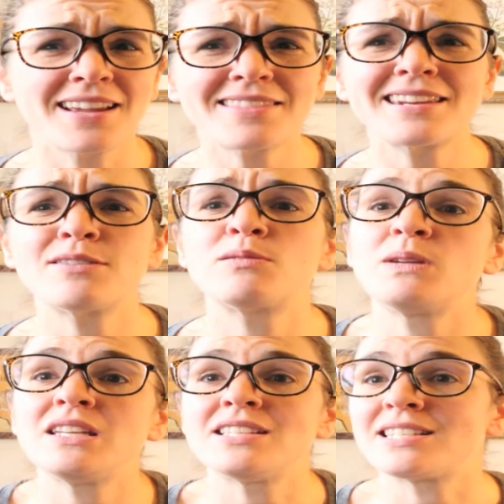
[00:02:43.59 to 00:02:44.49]
Not that I would
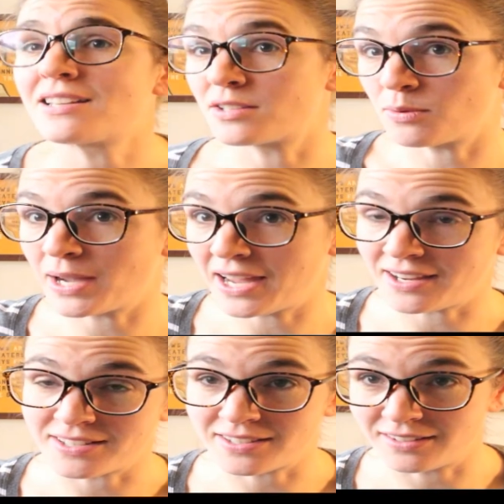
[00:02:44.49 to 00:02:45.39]
be sent
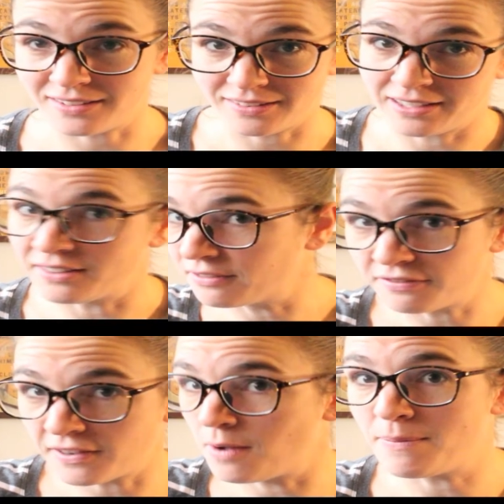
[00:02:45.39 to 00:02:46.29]
away to
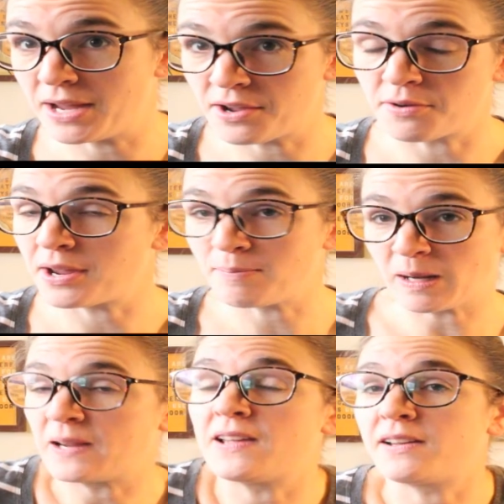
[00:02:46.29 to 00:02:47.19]
live on my own. I
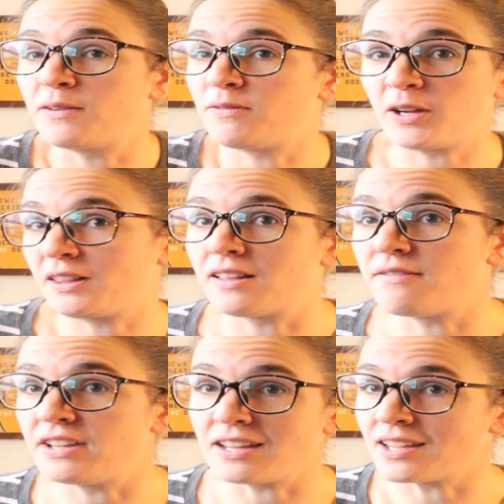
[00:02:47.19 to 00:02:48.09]
mean, I had a very
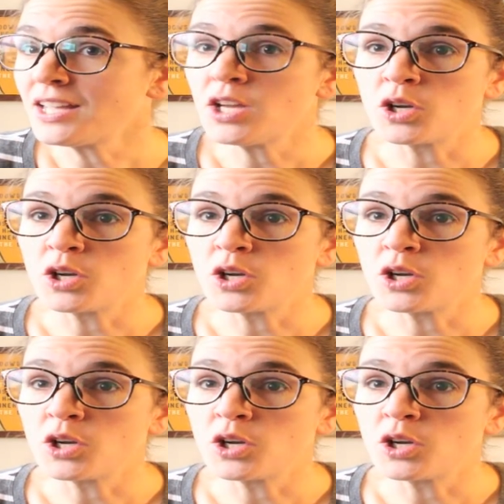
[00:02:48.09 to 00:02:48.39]
loving,